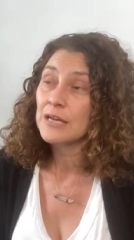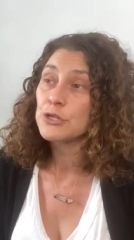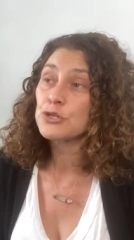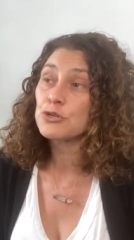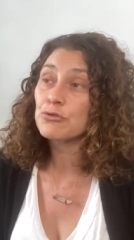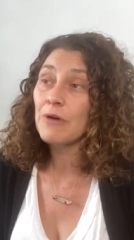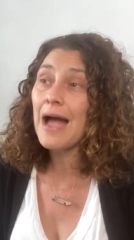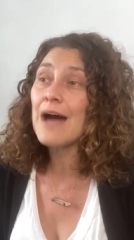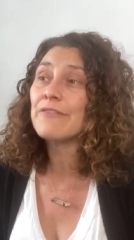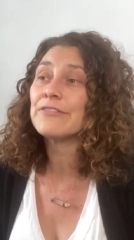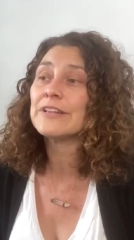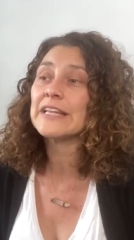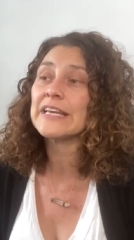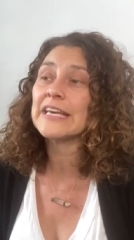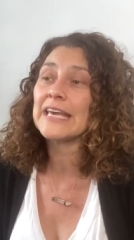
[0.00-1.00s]

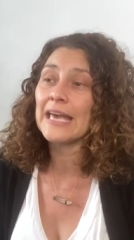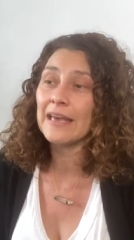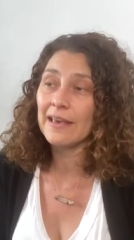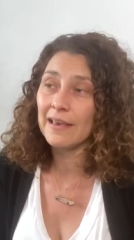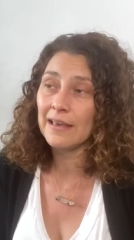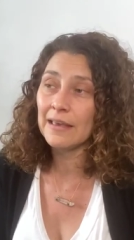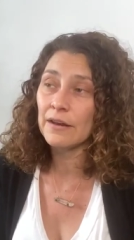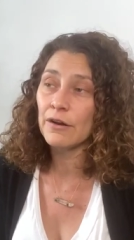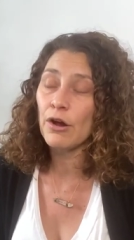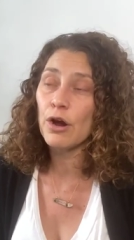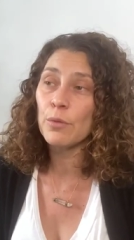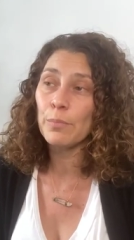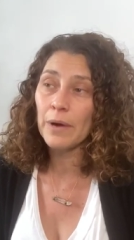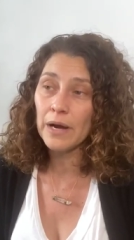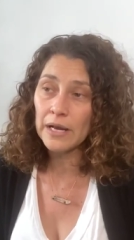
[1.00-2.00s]
traveling in,
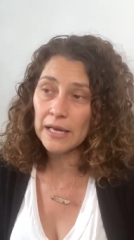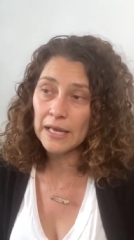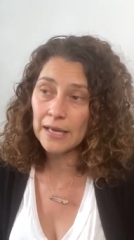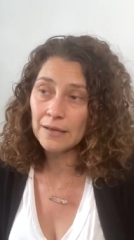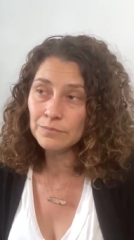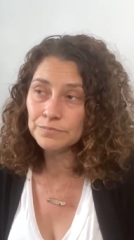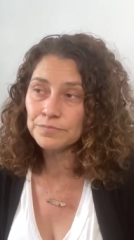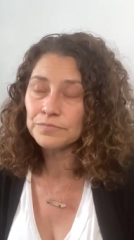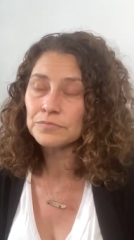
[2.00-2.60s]
our body,